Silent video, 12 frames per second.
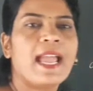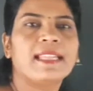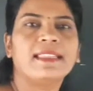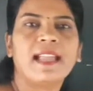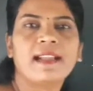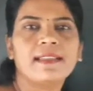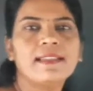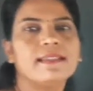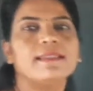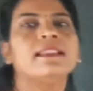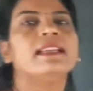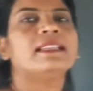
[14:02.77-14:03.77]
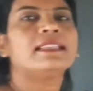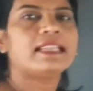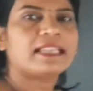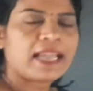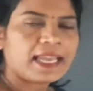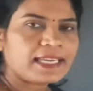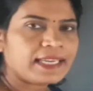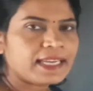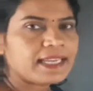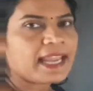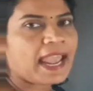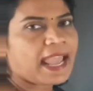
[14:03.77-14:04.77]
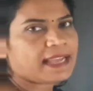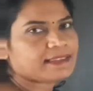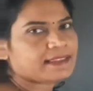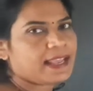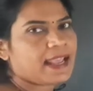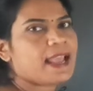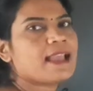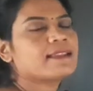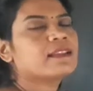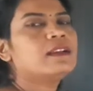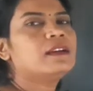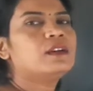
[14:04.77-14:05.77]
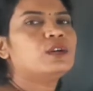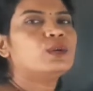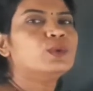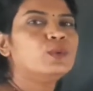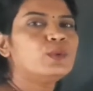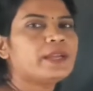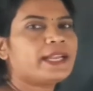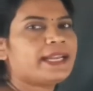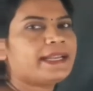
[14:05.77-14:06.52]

and that is the lichen acts as a good